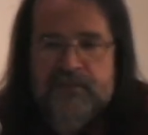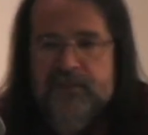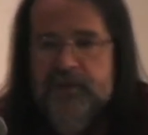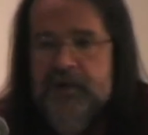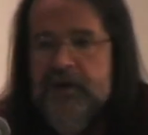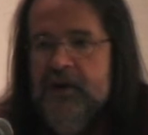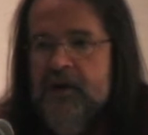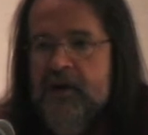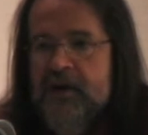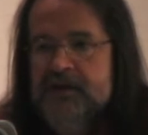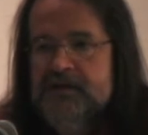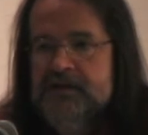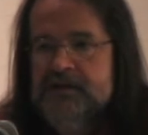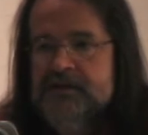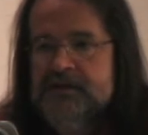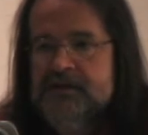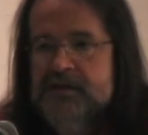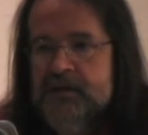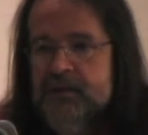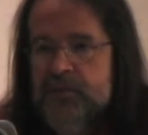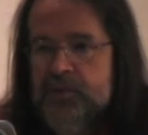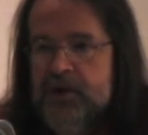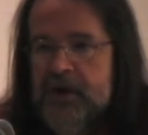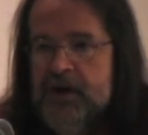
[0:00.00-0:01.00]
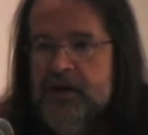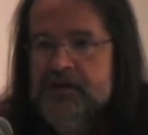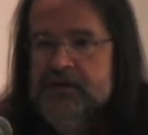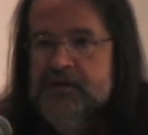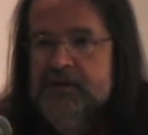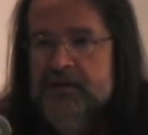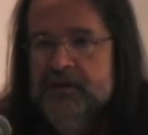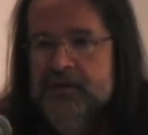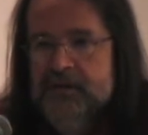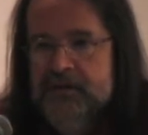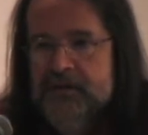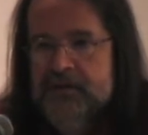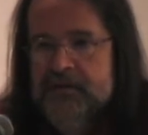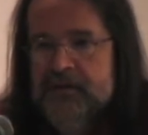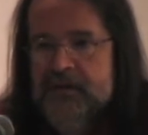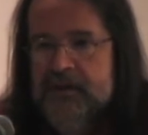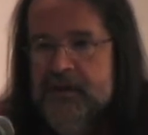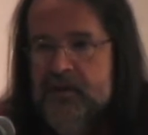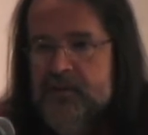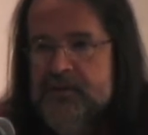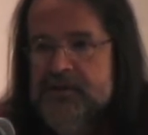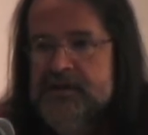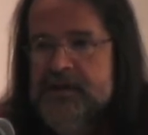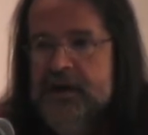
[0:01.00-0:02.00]
I just did a production
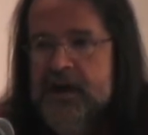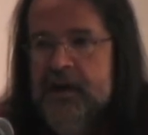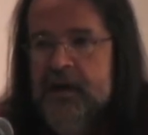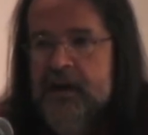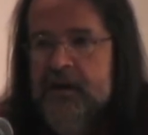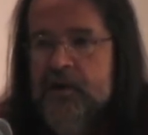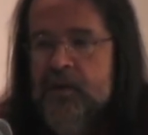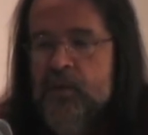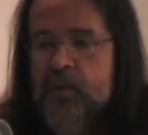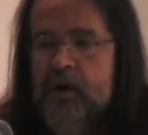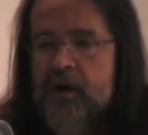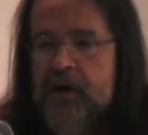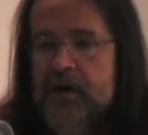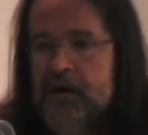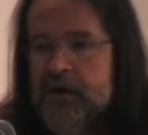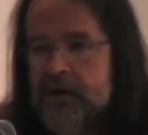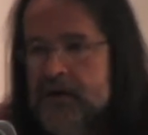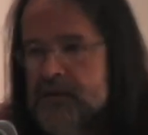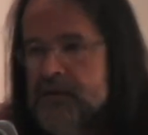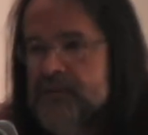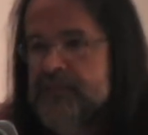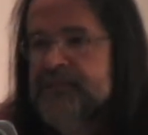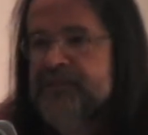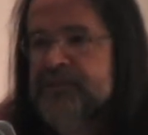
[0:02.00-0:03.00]
that was set underwater